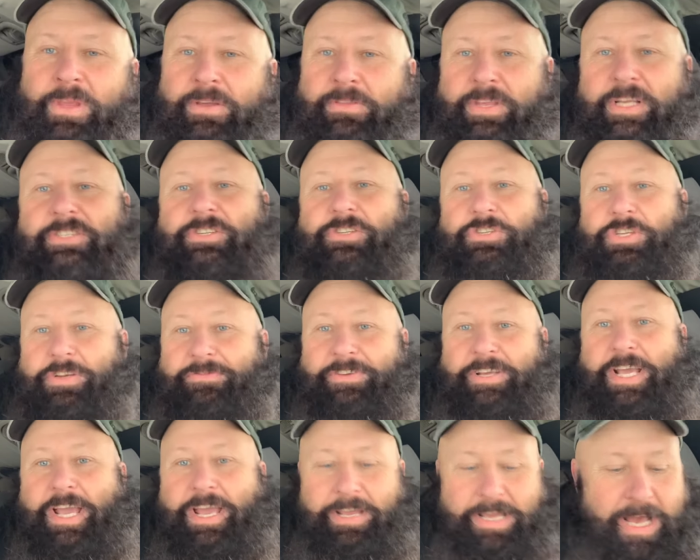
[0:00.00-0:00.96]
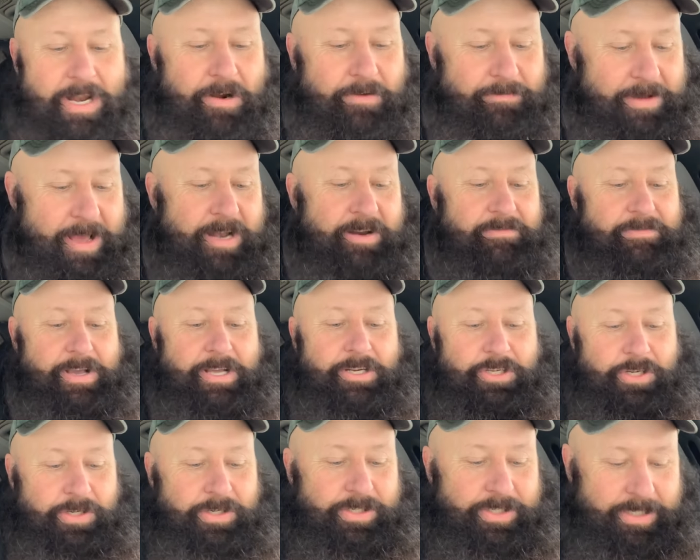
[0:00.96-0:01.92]
This is GVA Ghetto Van
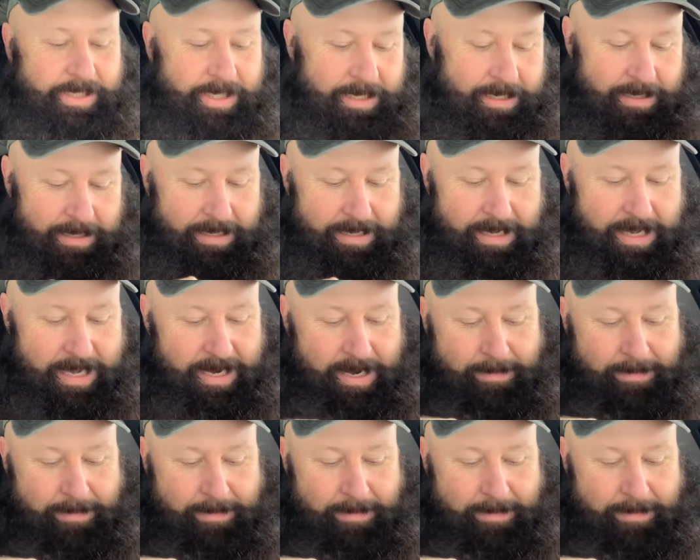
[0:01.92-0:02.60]
Adventures, and